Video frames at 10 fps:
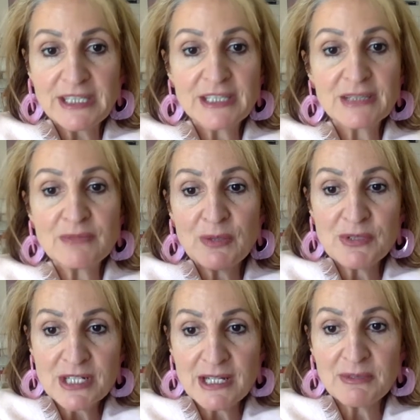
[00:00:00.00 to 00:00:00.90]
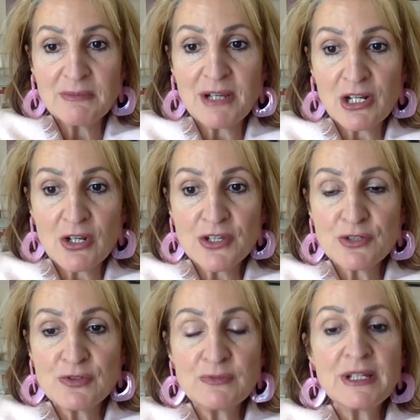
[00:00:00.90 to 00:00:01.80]
At the moment, I'm in my
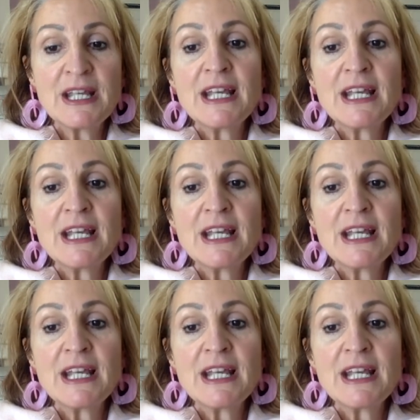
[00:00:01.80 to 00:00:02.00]
classroom.